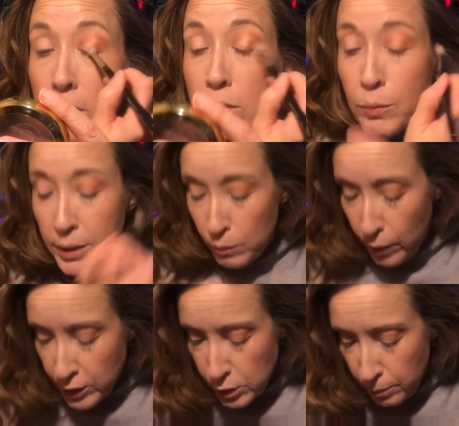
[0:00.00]
so we can
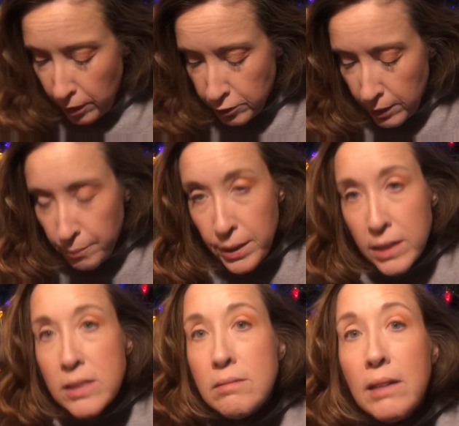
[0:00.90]
watch the ball drop.
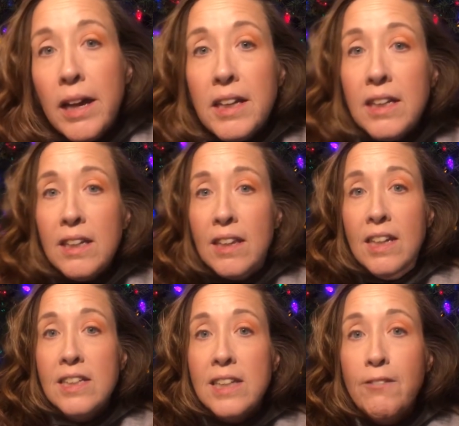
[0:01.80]
That's not
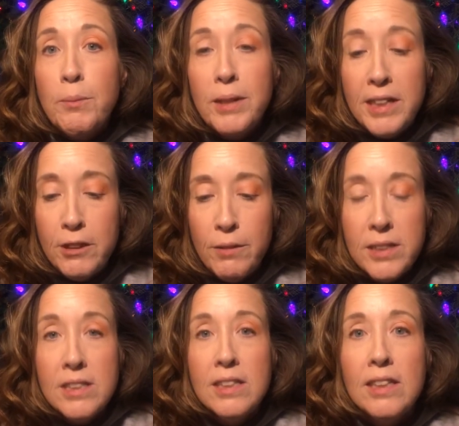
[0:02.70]
anything he's ever been
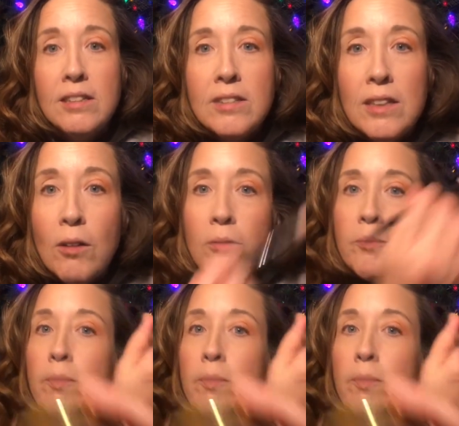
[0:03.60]
interested in, so.